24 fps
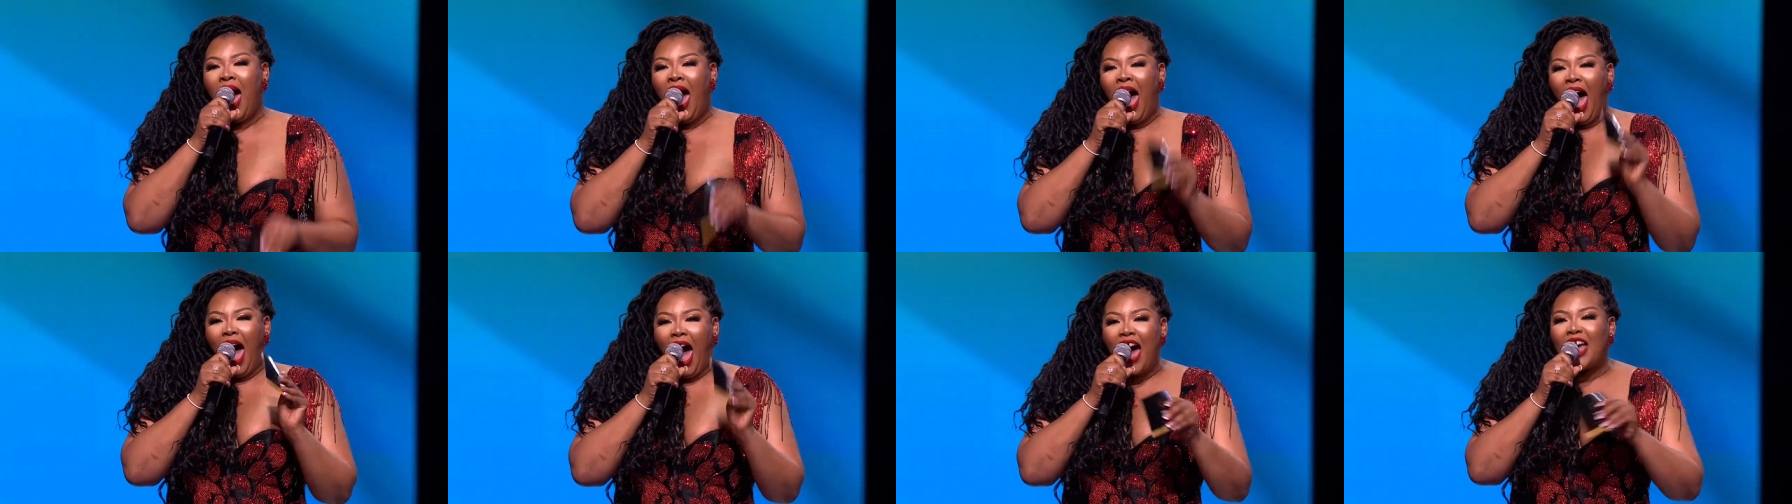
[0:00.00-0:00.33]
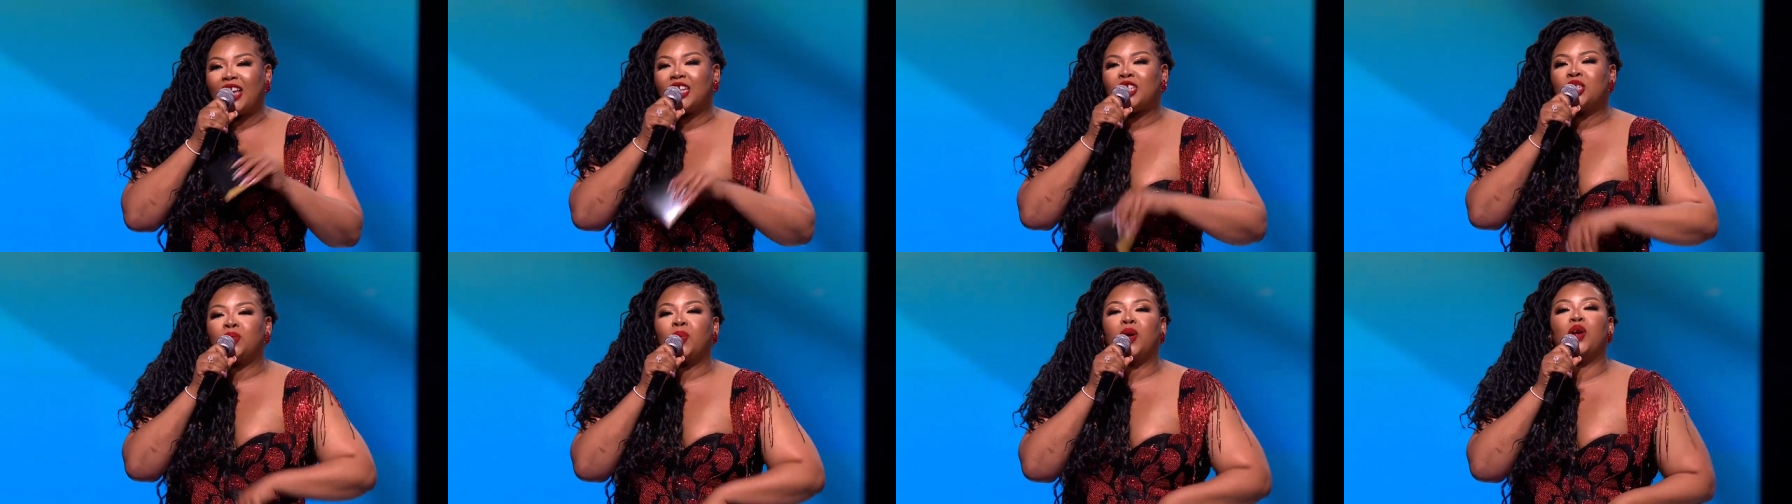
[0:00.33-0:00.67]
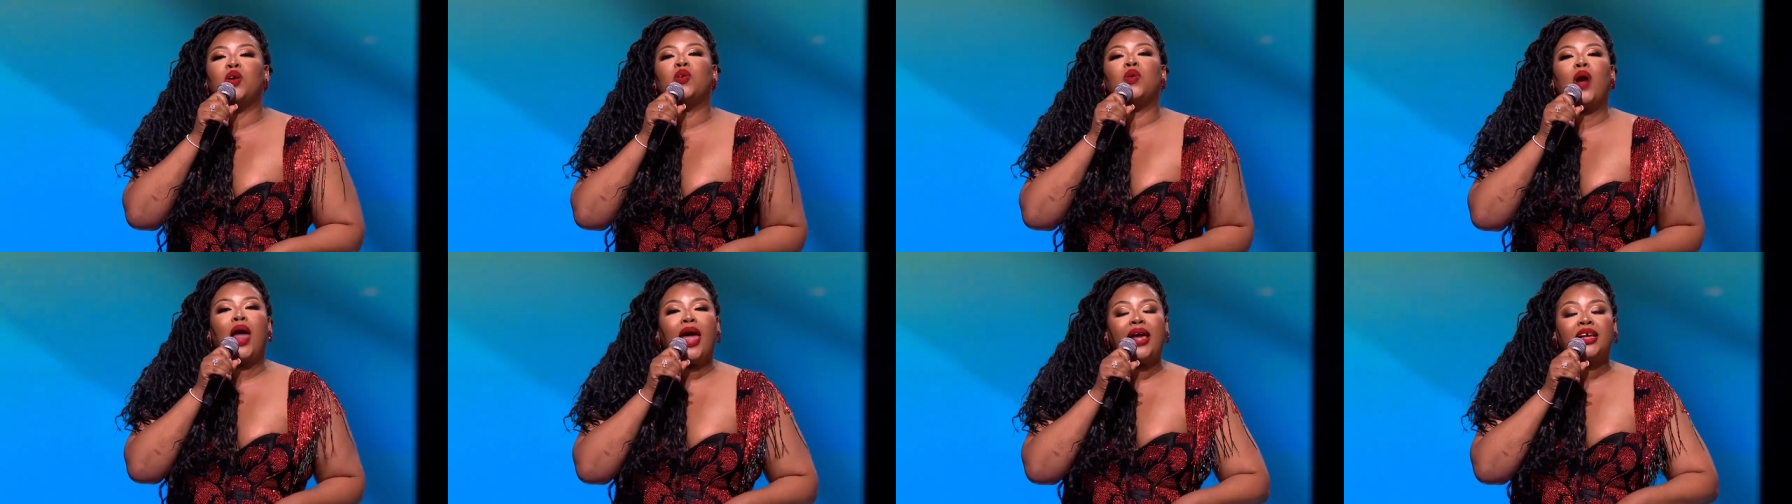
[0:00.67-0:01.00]
as we
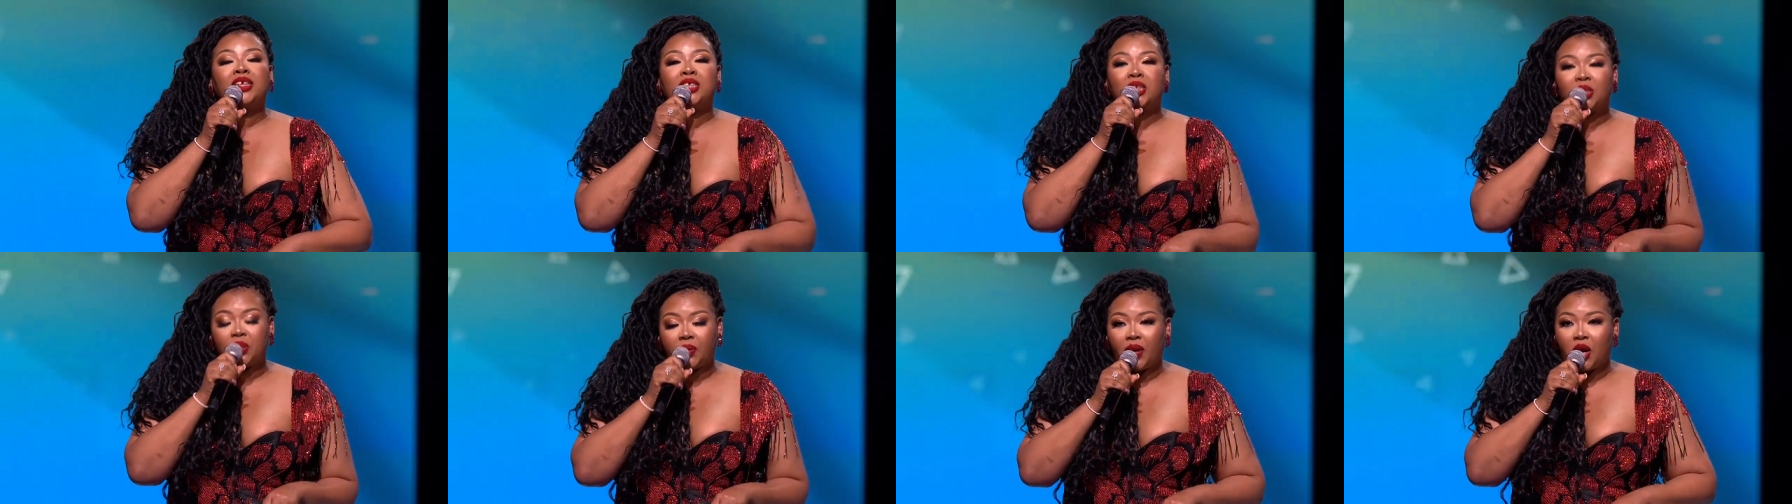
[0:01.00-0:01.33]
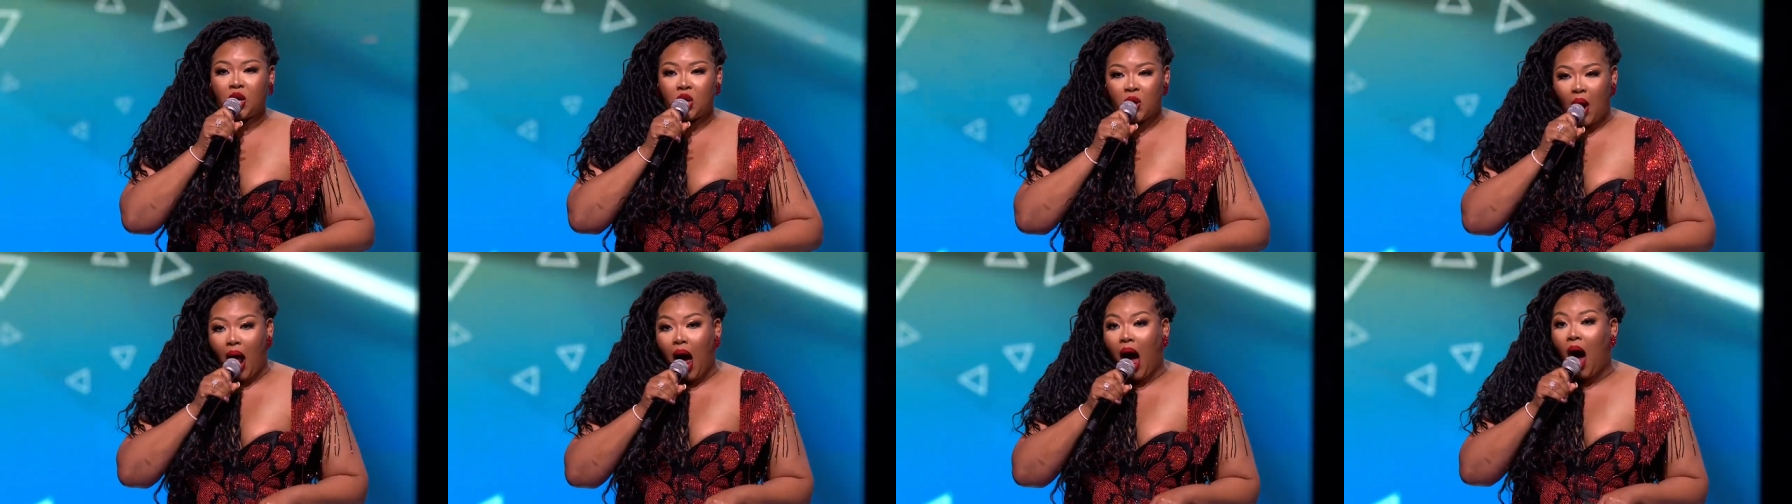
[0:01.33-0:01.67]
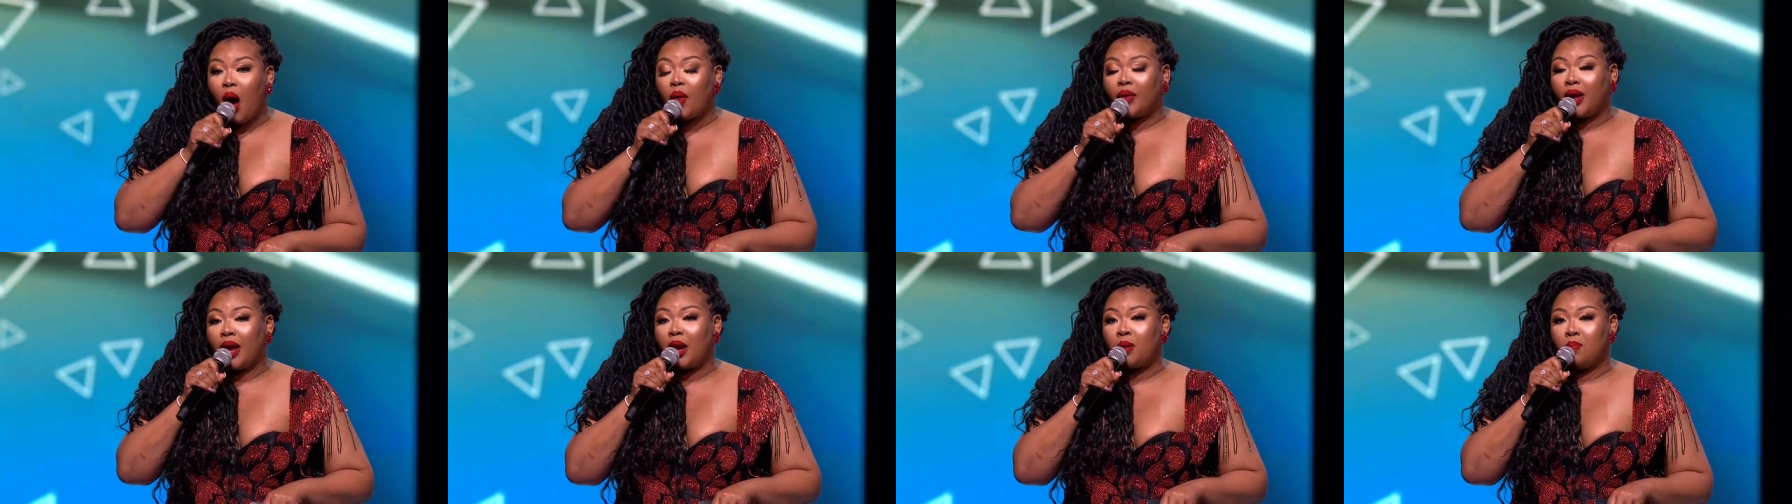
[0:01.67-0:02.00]
race to the
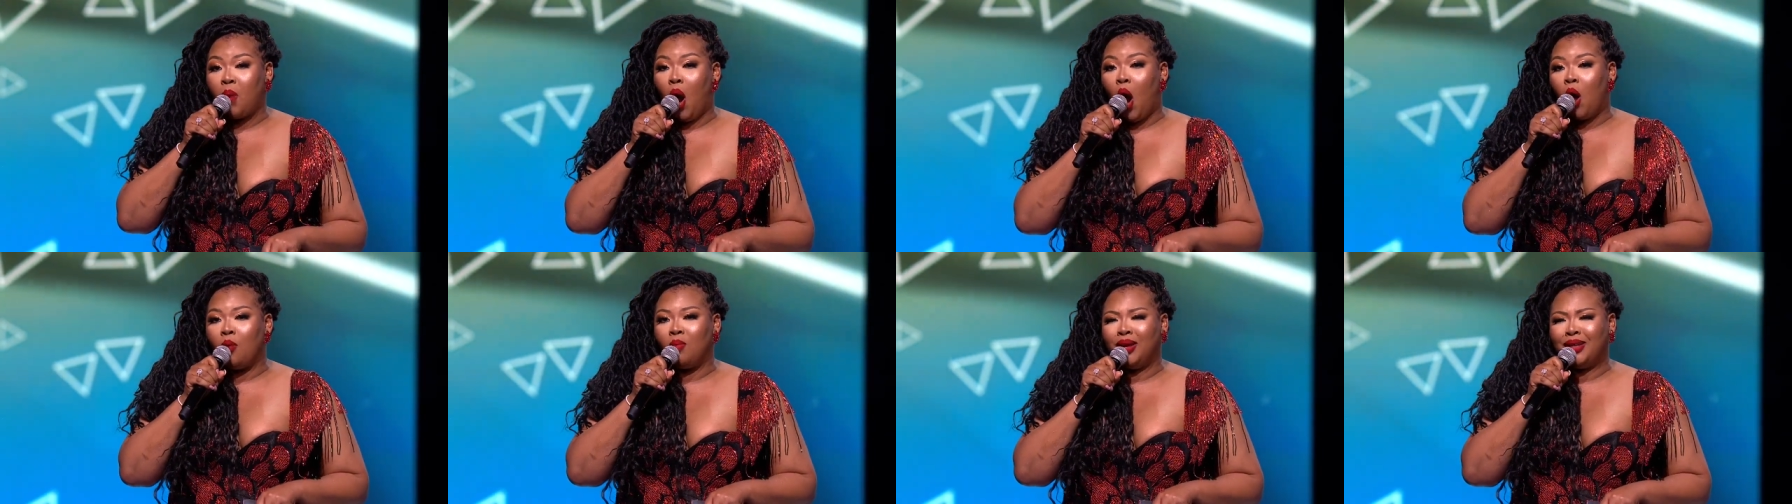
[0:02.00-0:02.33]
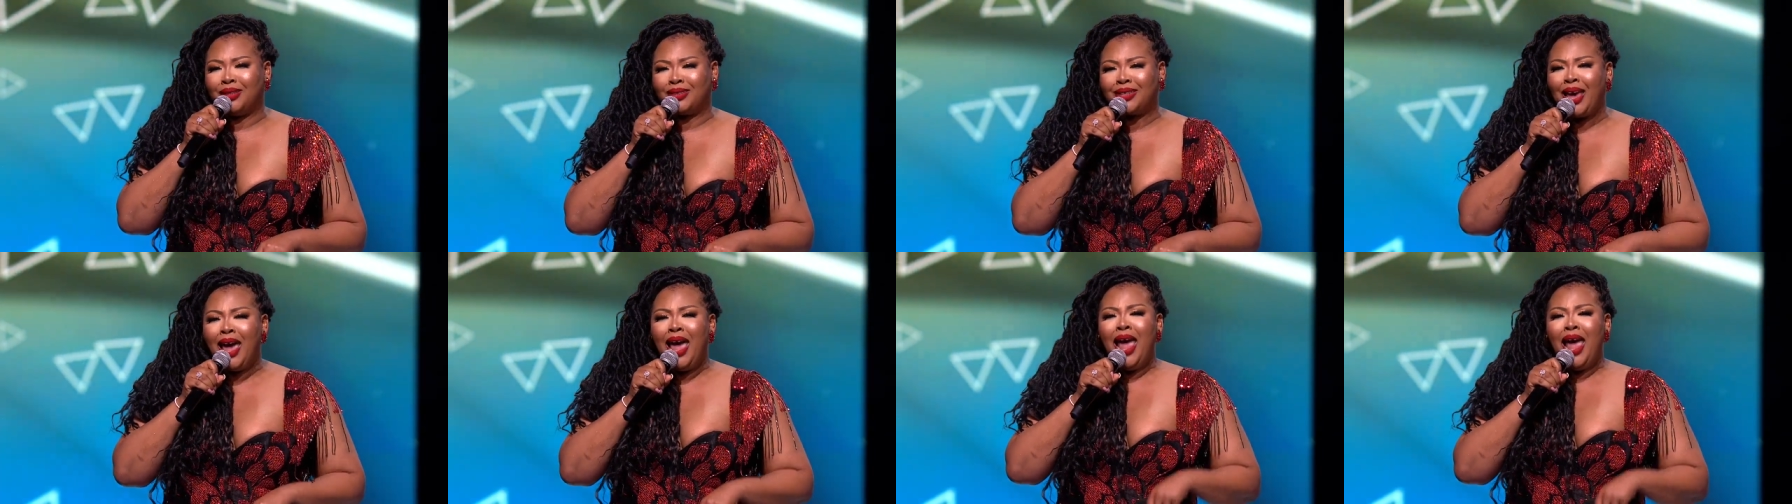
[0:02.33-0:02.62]
crowning moment.